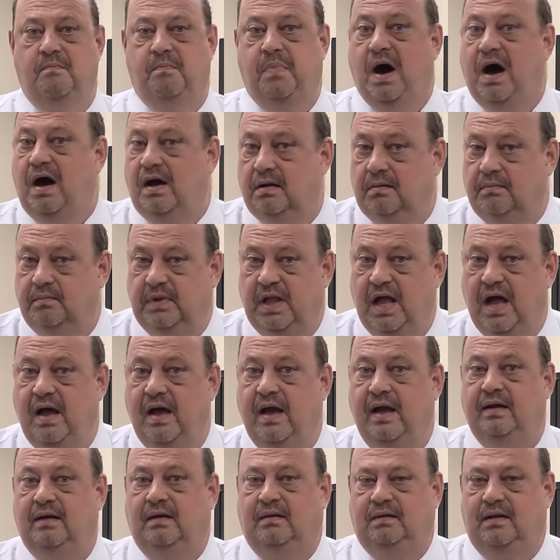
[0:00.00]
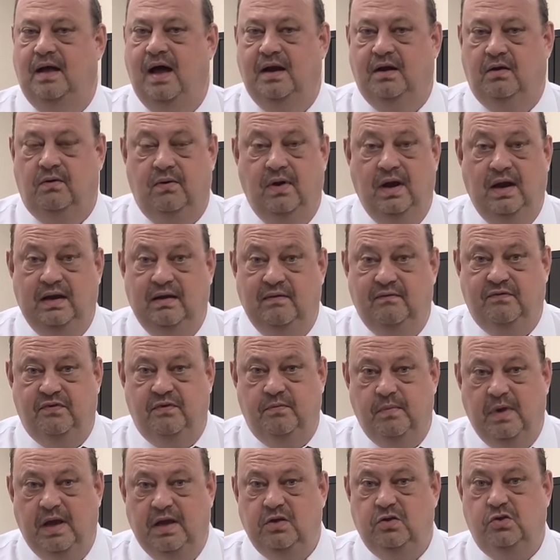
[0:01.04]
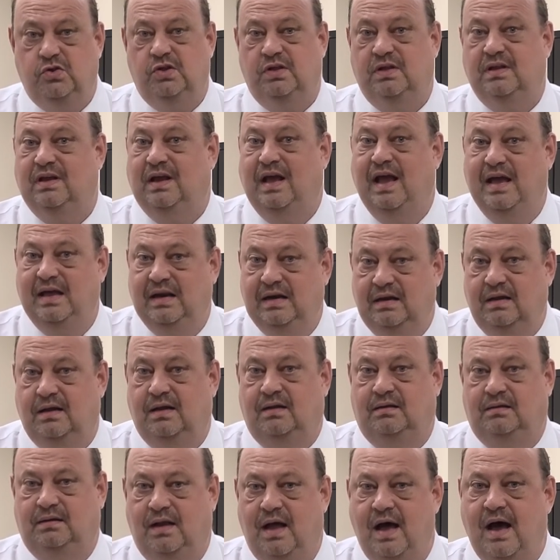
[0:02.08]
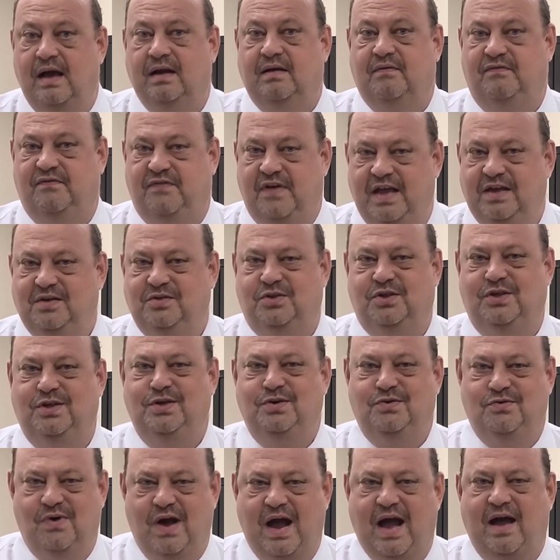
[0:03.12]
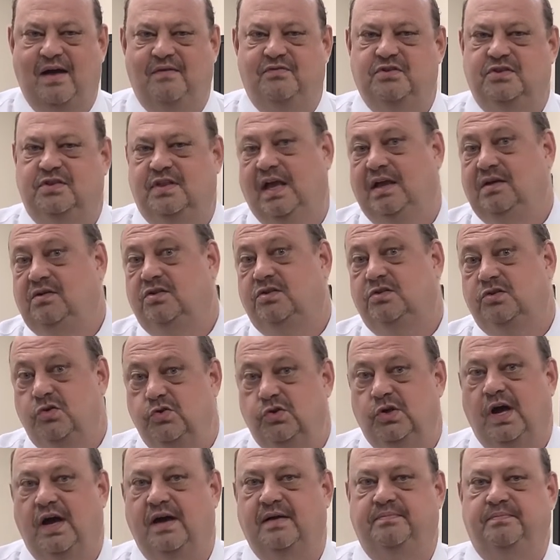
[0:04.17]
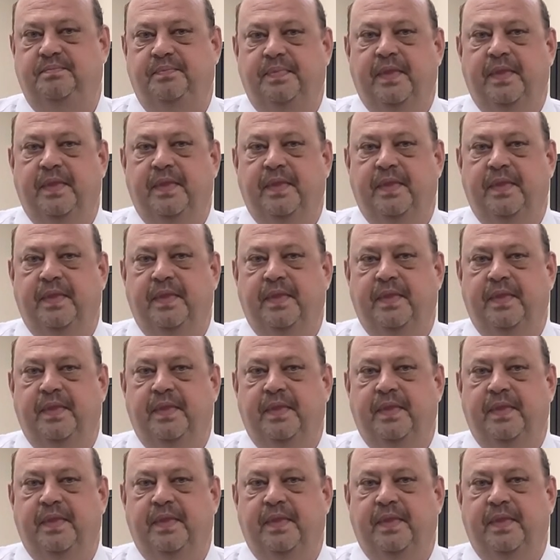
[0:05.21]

Bottom line, a lot of great information and a lot of fancy graphs, thanks to John.